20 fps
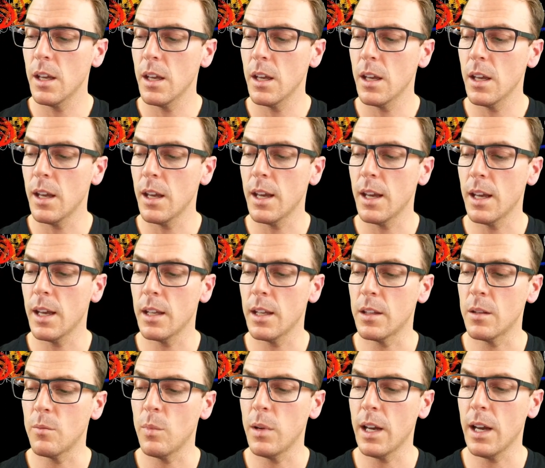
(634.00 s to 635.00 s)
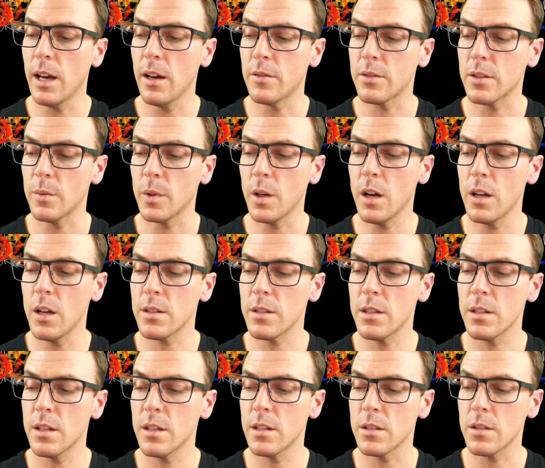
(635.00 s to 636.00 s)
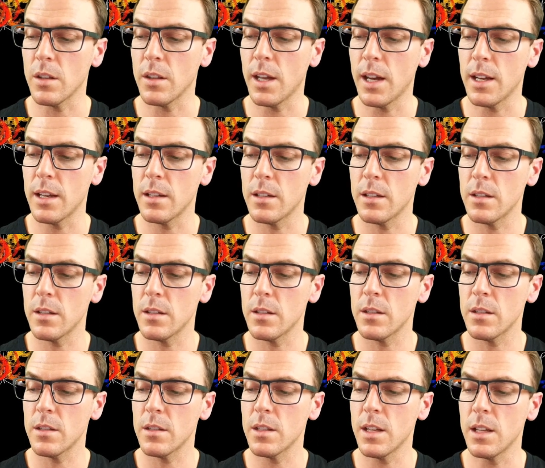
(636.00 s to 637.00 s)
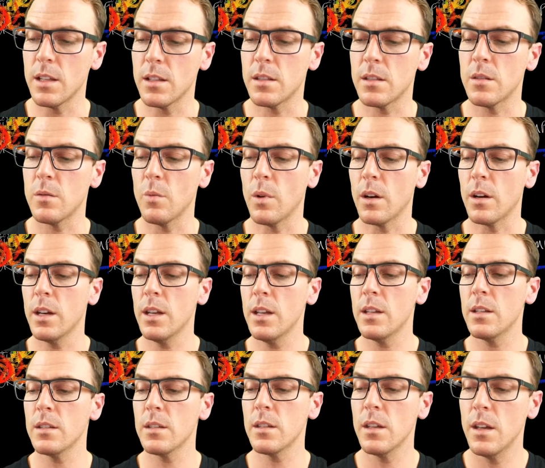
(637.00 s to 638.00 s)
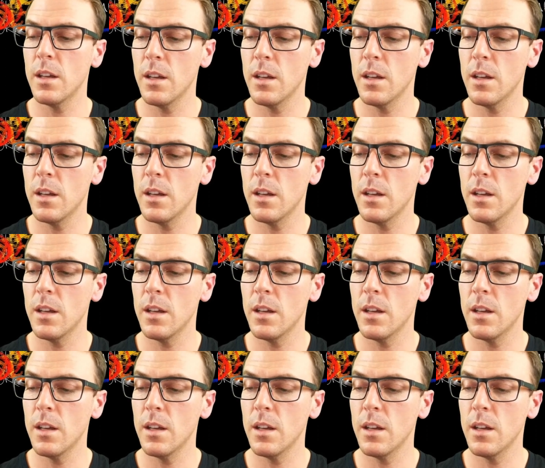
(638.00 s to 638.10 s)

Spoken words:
And we have some constant, so that stays where it is.